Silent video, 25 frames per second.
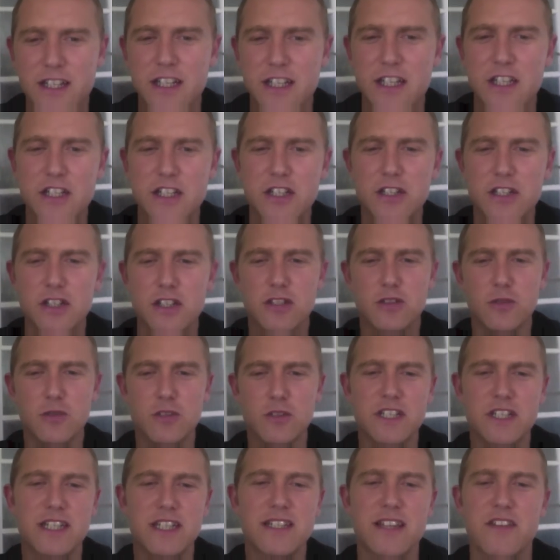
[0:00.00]
You
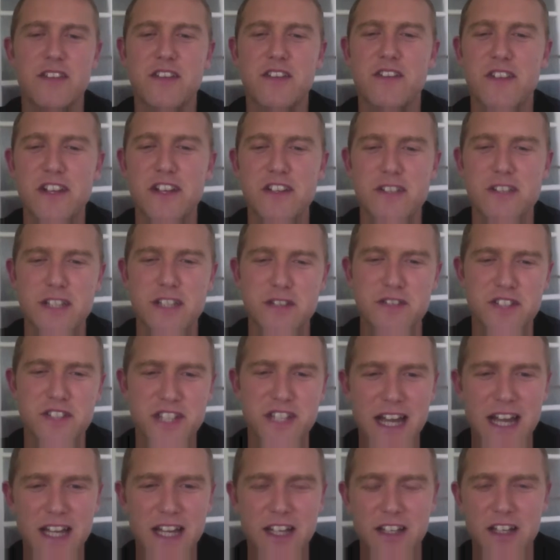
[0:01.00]
don't need, if you find yourself
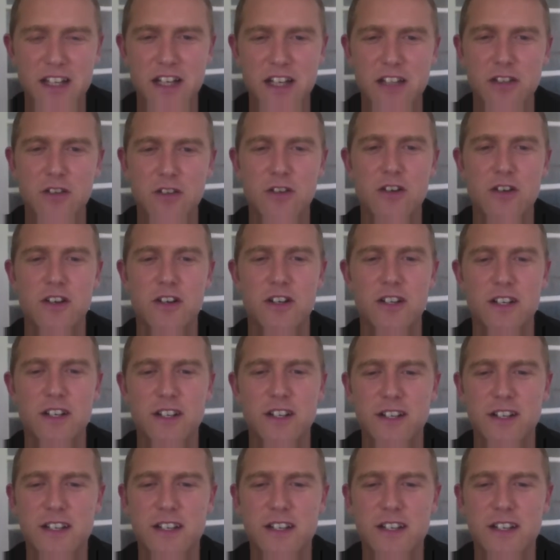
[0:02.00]
snacking a lot,